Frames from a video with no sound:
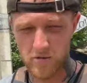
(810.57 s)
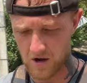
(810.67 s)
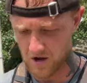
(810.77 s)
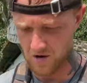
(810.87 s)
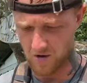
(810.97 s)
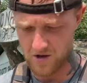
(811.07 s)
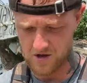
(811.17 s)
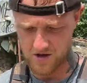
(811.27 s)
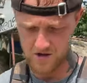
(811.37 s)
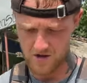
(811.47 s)
we go.
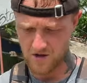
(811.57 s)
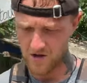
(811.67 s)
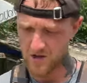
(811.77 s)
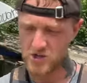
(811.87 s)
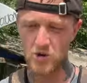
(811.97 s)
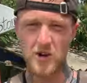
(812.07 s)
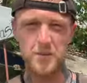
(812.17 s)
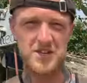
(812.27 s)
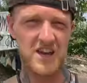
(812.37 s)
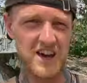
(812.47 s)
2
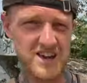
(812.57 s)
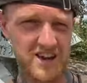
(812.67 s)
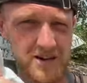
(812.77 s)
lumps of cake.